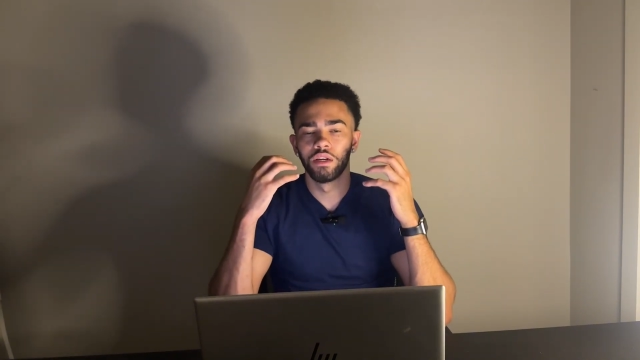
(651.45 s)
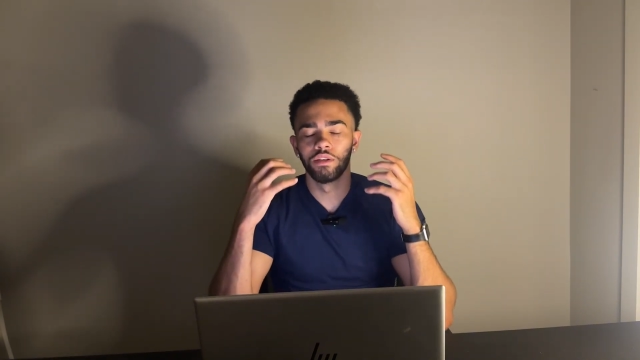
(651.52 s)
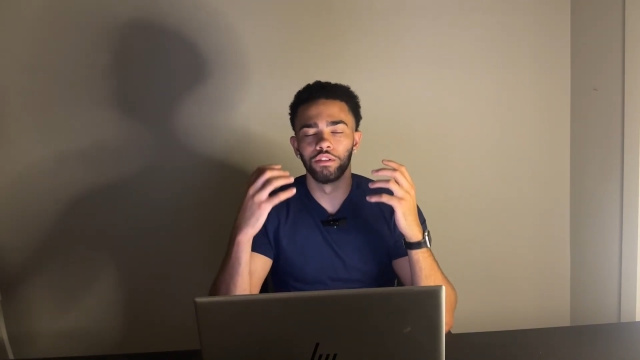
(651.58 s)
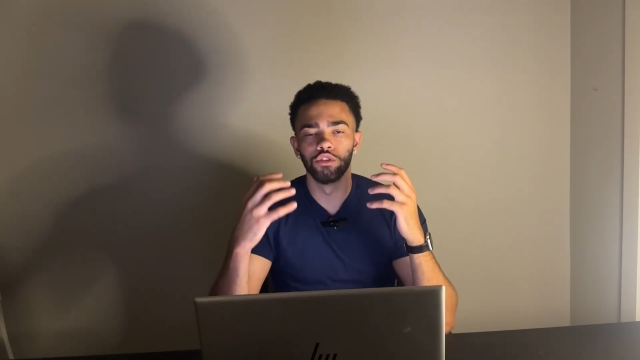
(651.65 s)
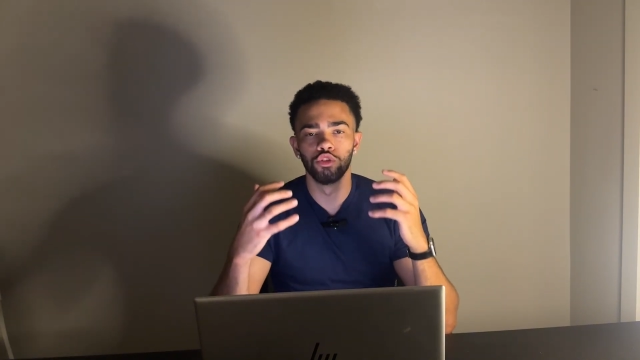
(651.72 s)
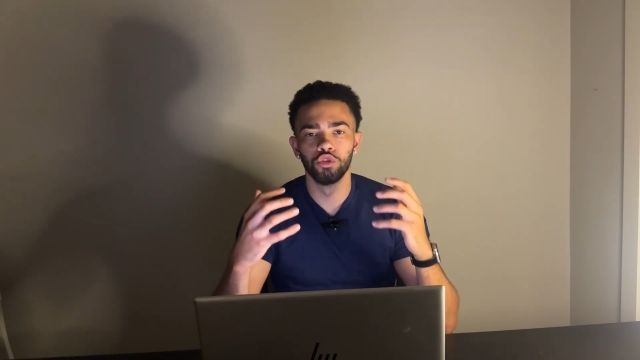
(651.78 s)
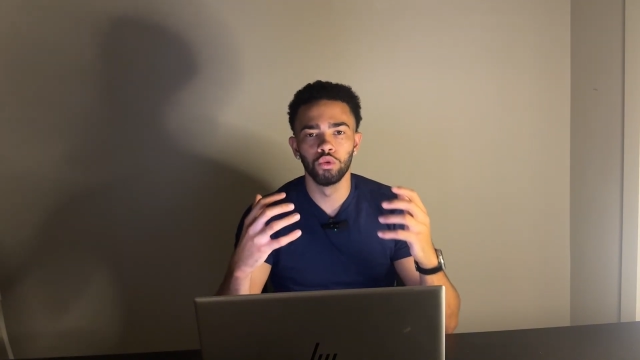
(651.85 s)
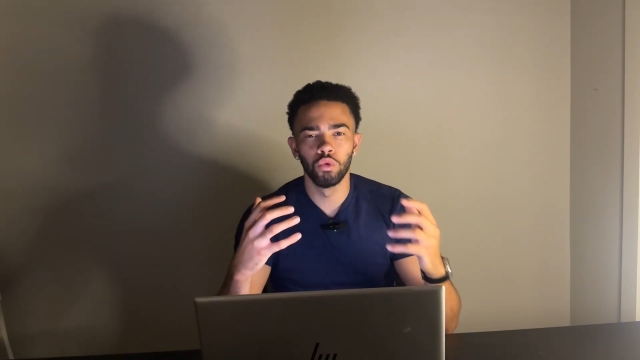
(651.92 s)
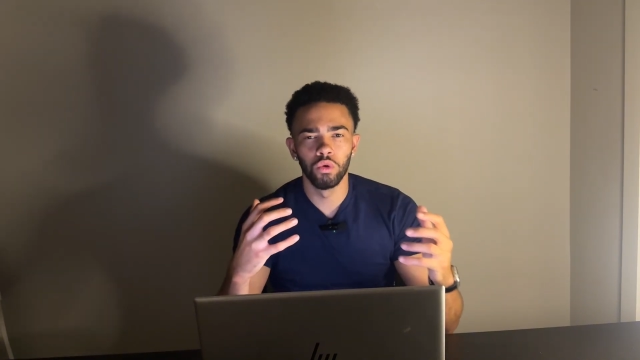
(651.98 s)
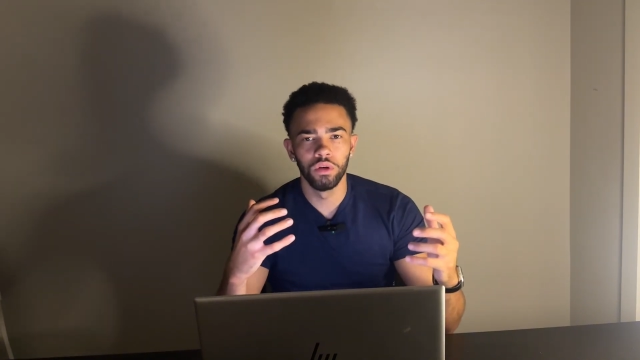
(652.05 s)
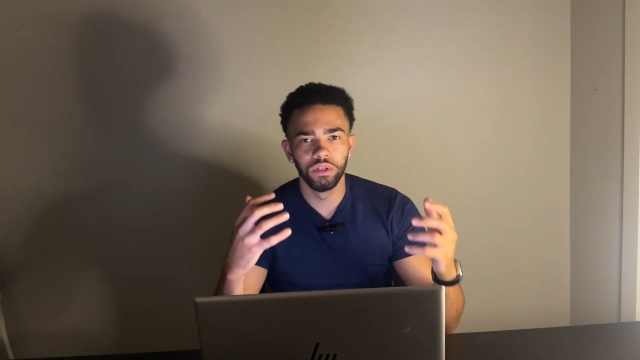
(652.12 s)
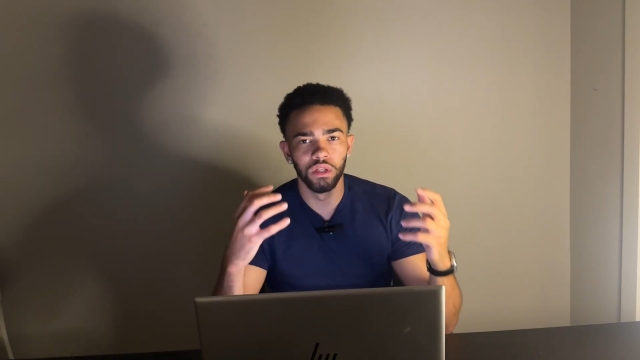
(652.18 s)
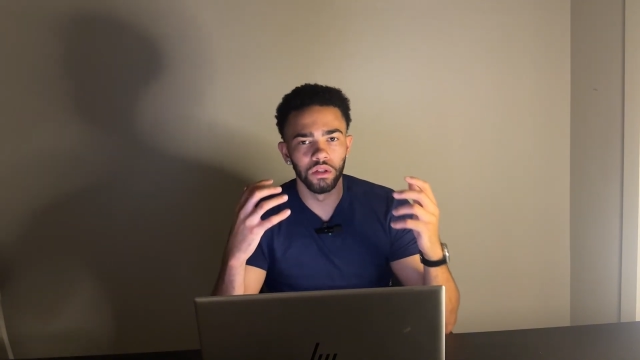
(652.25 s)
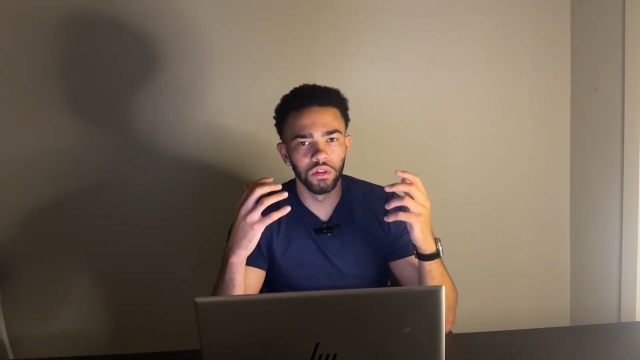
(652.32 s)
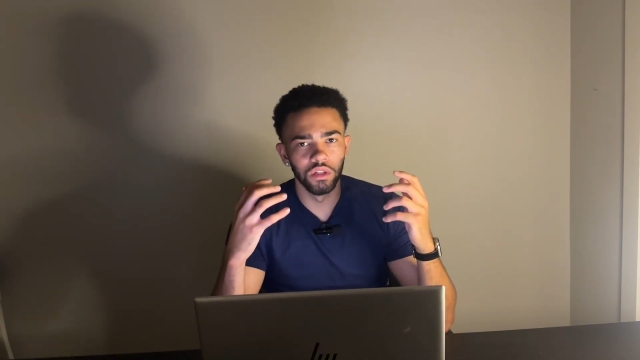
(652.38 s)

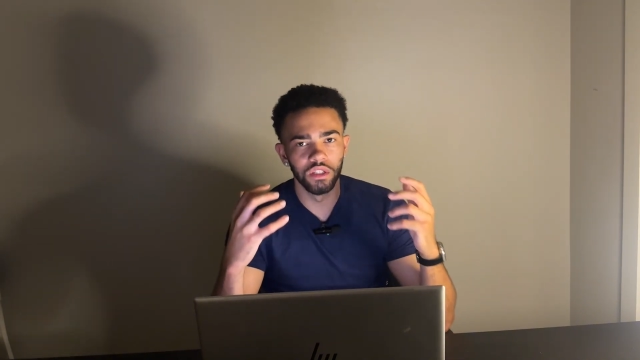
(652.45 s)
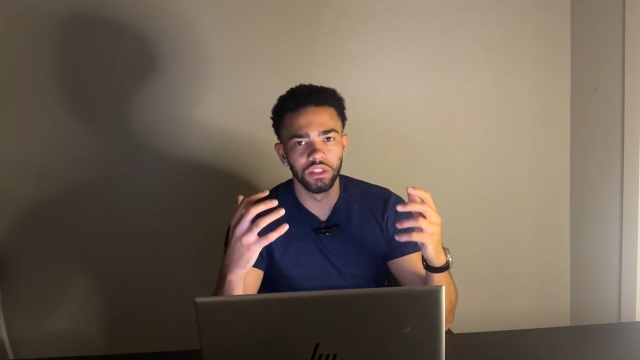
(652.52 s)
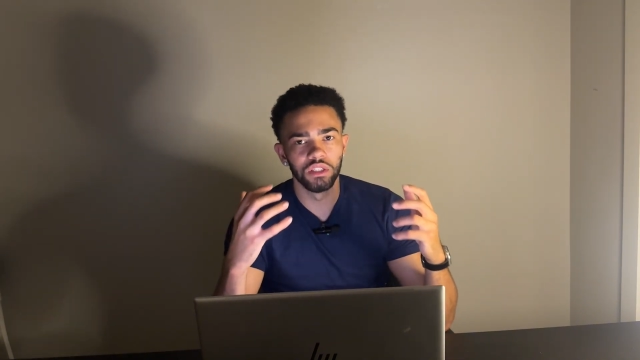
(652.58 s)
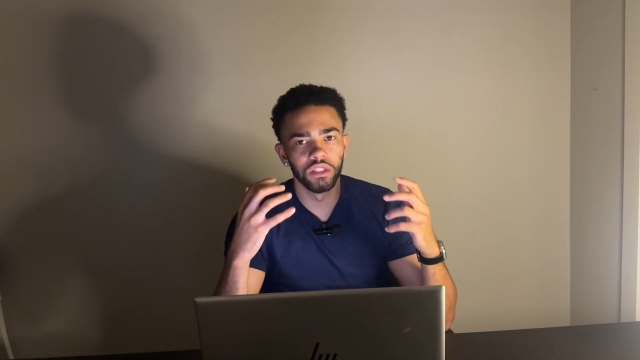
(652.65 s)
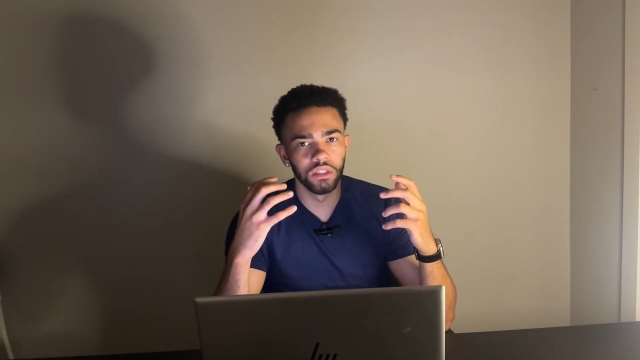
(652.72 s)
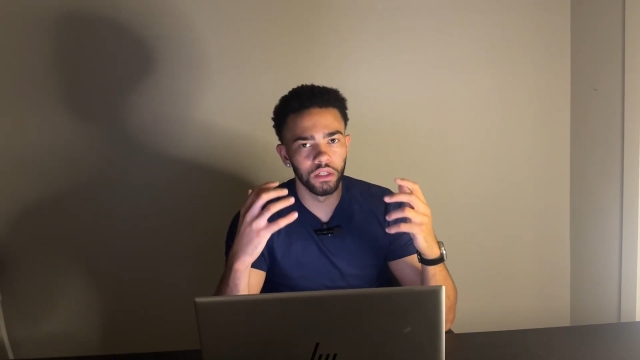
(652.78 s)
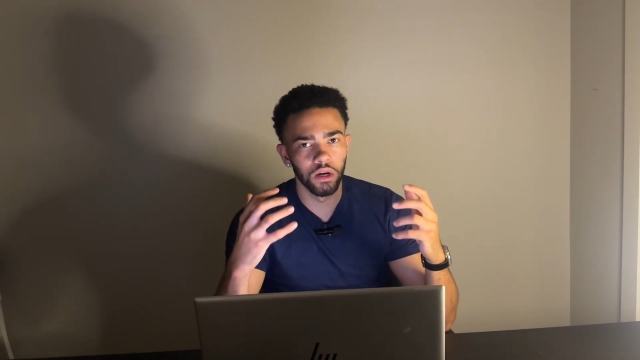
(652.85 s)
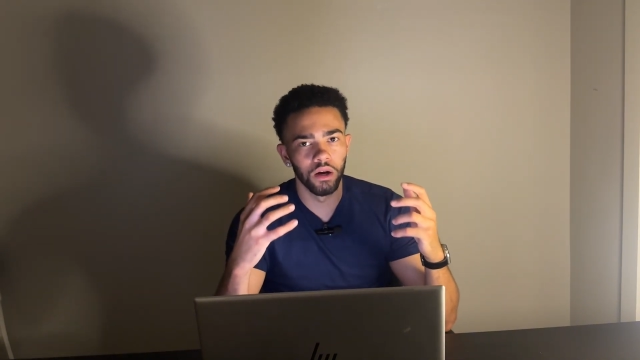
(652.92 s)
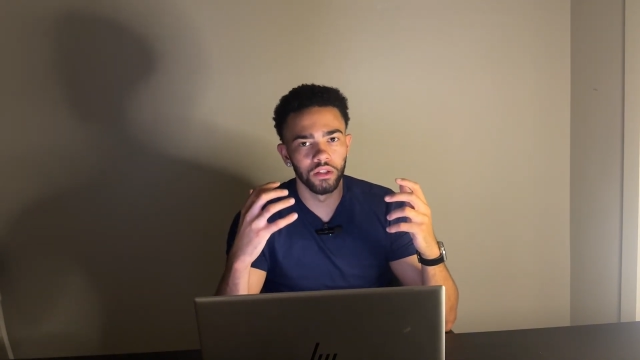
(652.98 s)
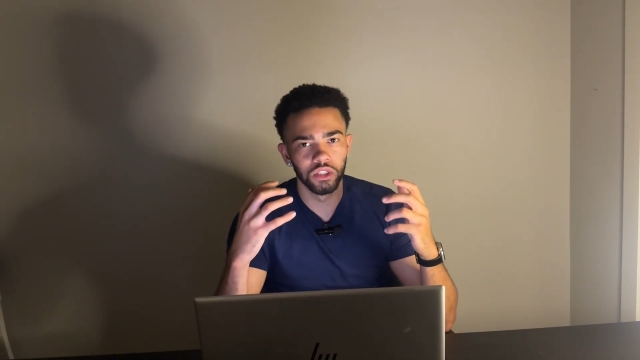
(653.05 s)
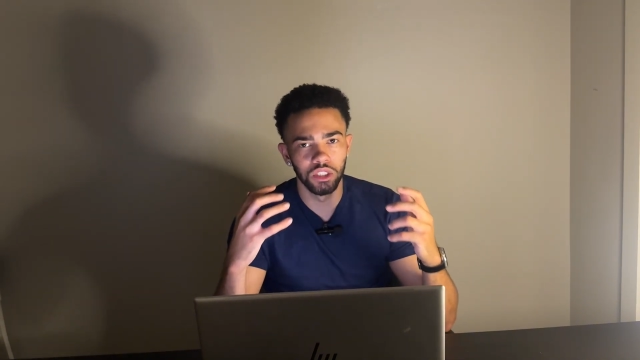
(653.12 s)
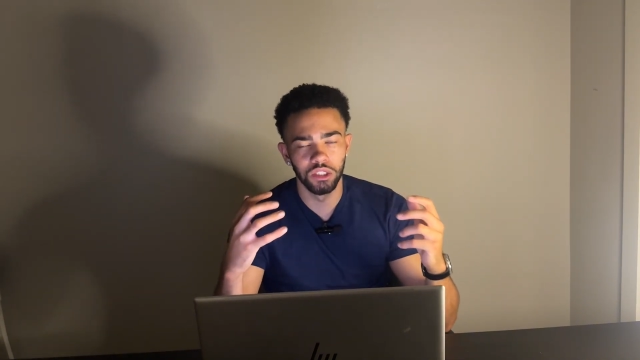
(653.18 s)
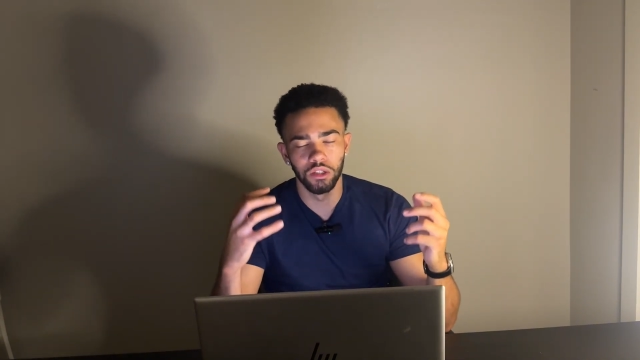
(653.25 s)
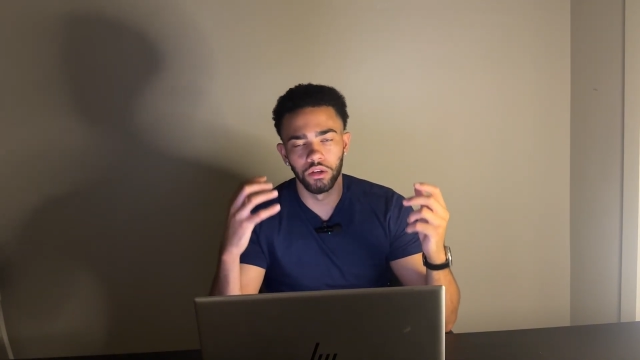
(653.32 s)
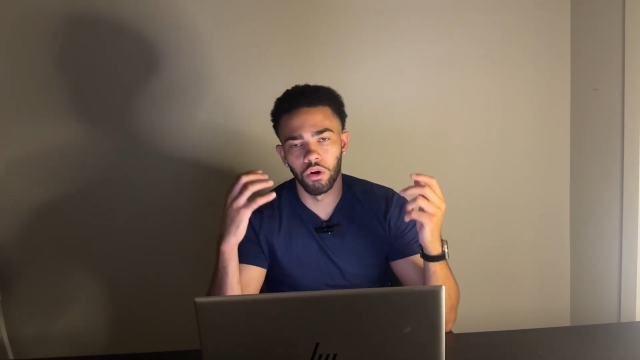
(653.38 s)
enjoy the listing content